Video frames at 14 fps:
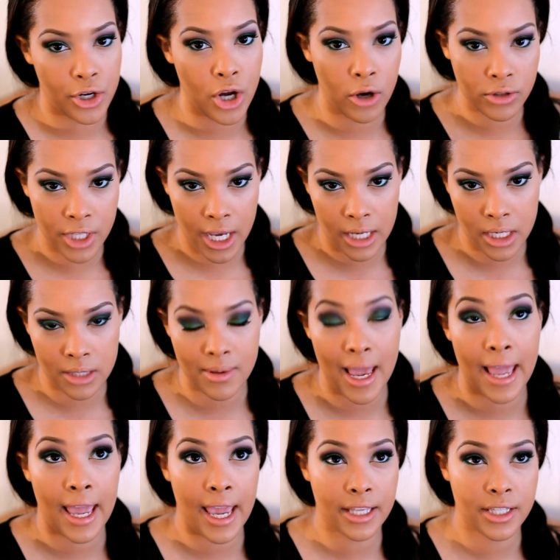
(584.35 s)
No touch-ups.
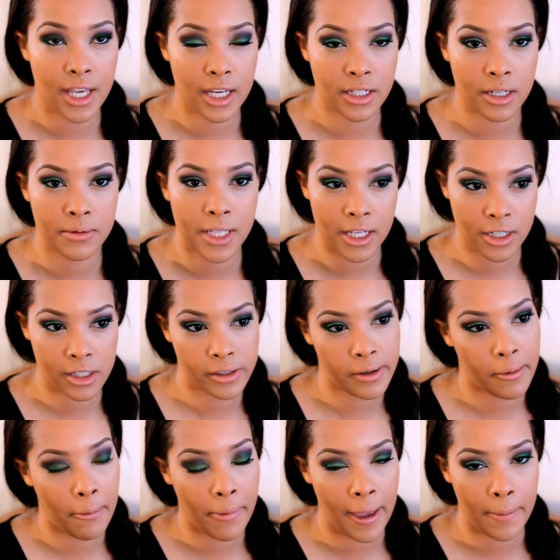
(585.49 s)
I hate touch-ups. Touch-ups
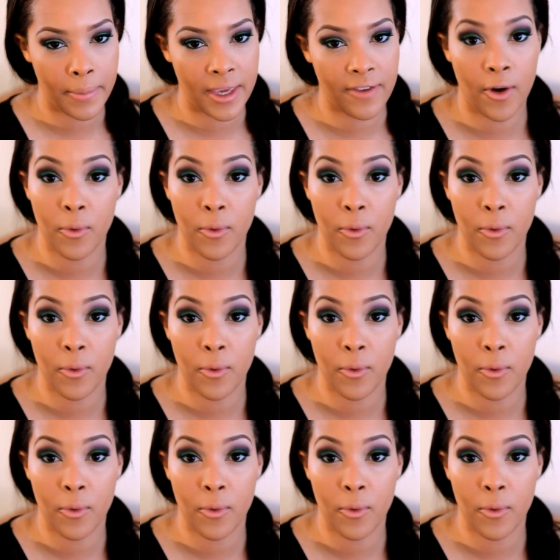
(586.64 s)
are my pet peeve.